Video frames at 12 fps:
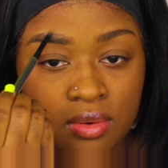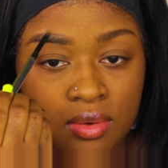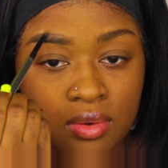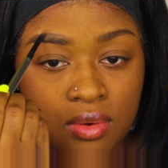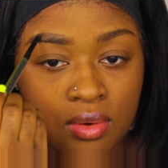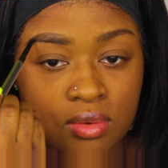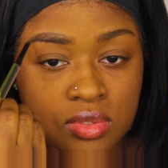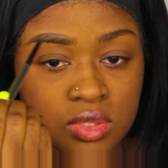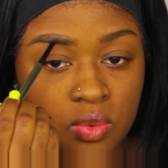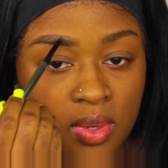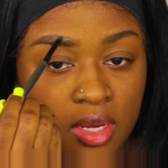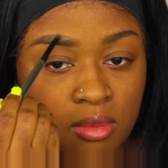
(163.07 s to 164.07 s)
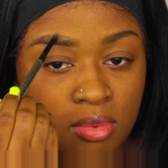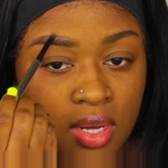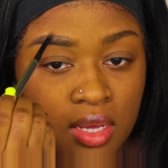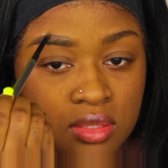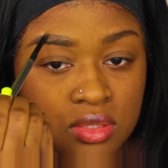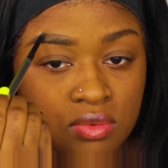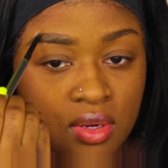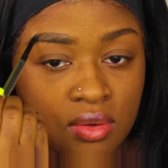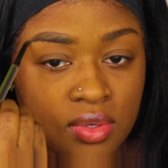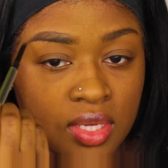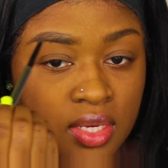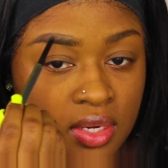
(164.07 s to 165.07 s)
No square brows
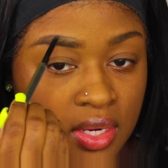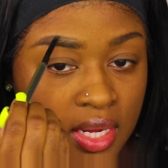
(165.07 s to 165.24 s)
around here,